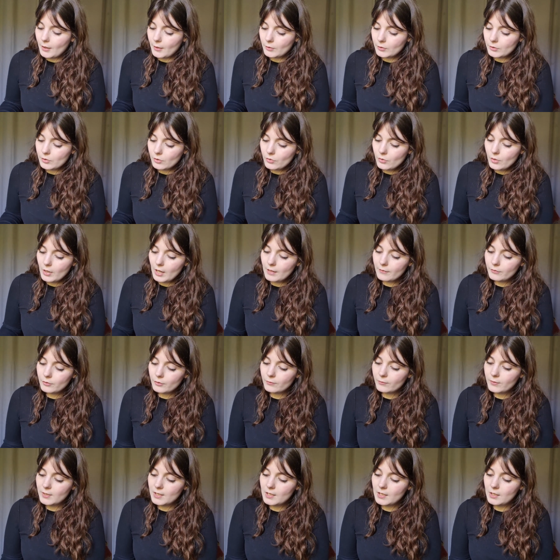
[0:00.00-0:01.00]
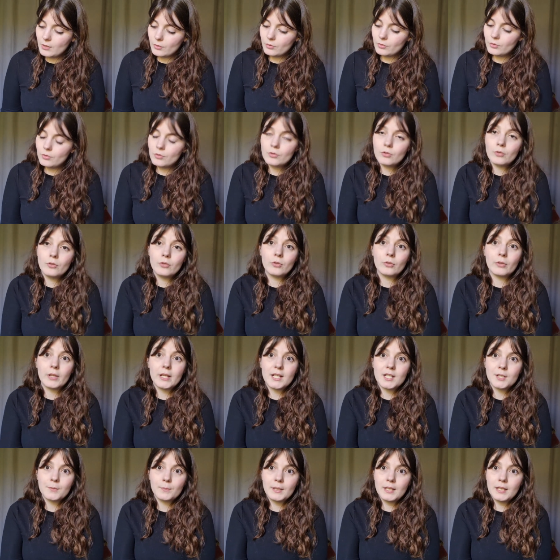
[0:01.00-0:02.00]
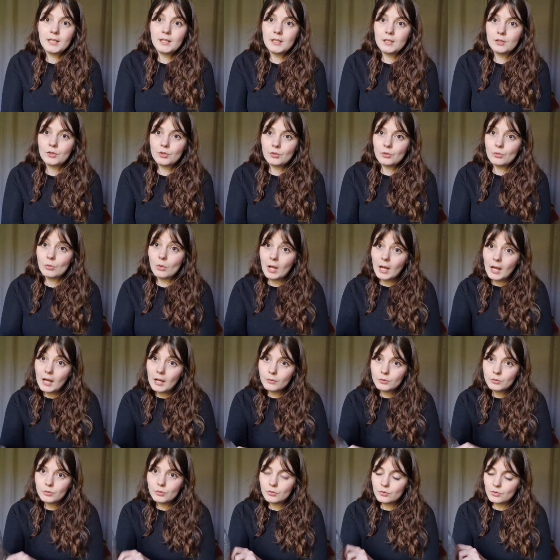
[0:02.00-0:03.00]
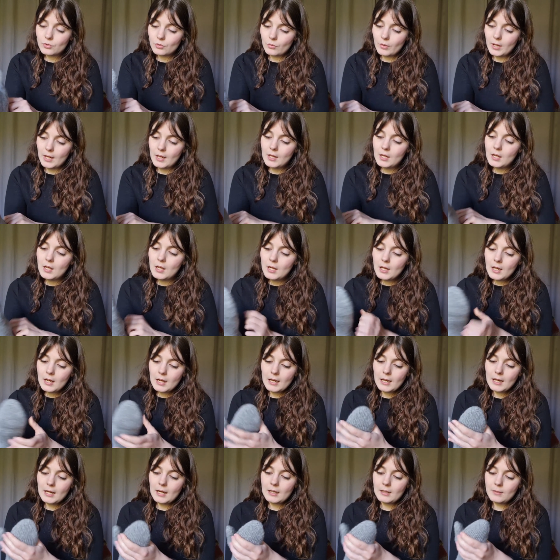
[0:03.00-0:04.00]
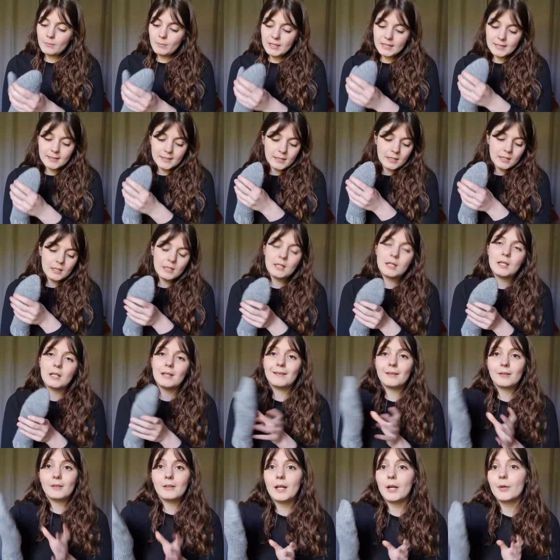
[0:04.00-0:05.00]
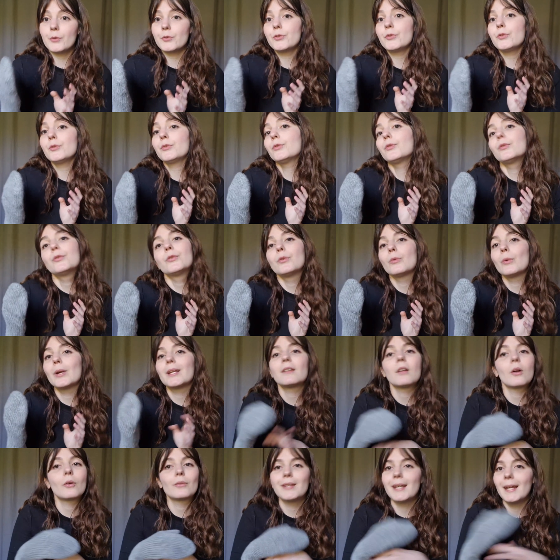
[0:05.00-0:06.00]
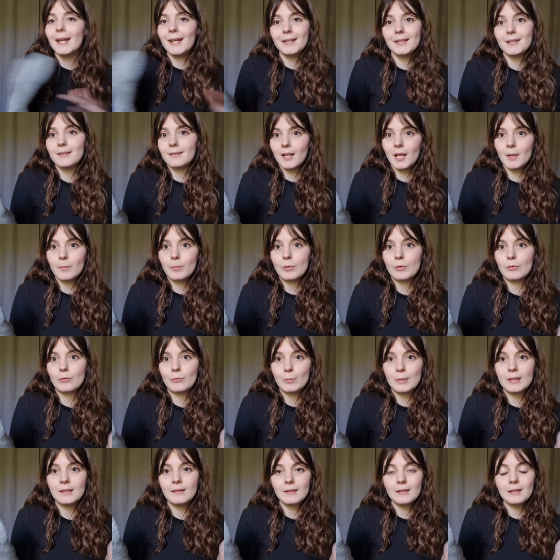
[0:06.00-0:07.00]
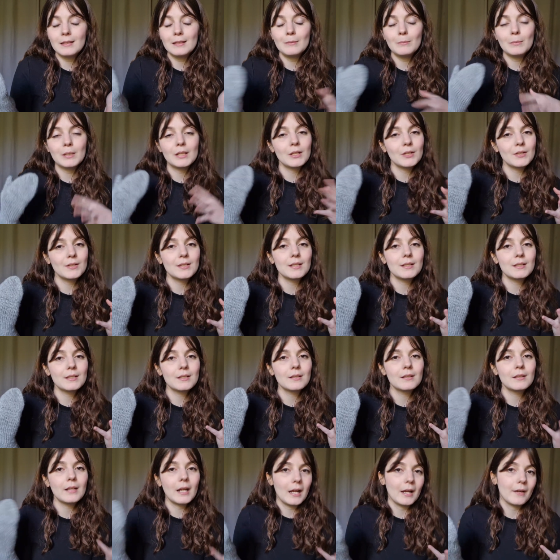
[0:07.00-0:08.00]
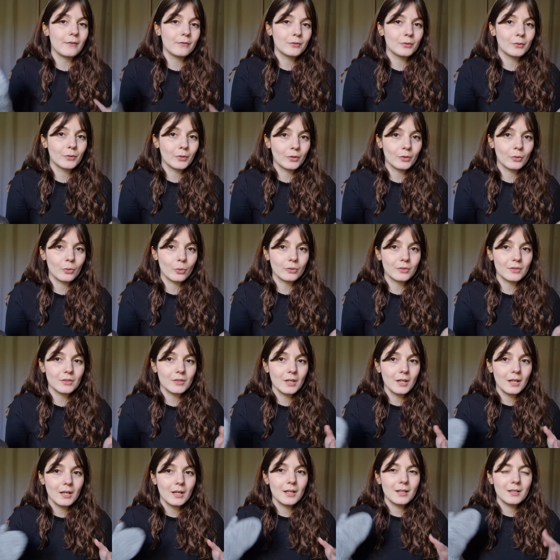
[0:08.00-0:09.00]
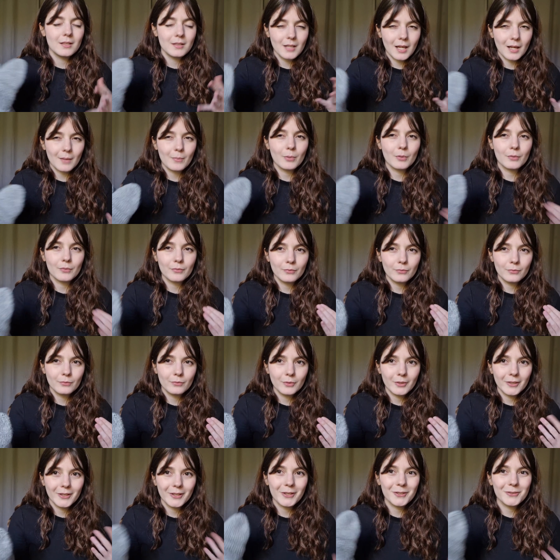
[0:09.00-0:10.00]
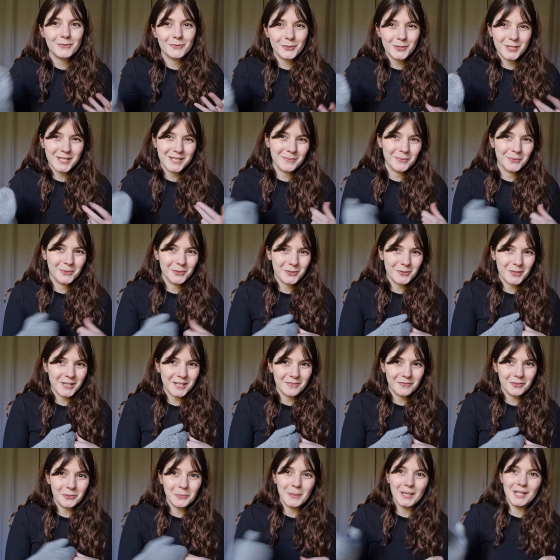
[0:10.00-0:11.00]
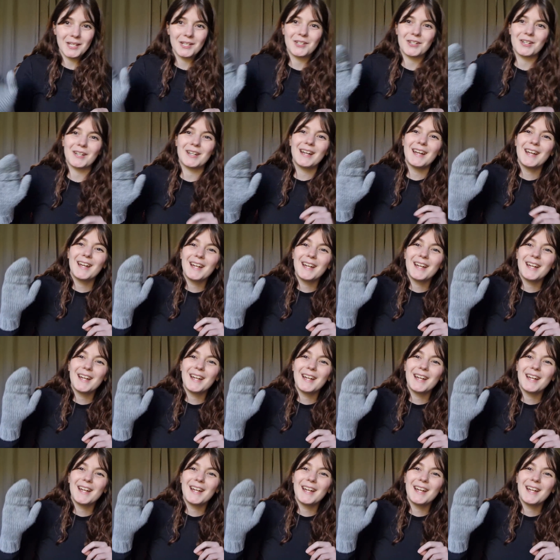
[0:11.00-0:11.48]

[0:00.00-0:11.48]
So you have a video tutorial explaining to you how to do it, and basically it allows you to do it on any type of mitten, because it's an afterthought type of convertible transformation.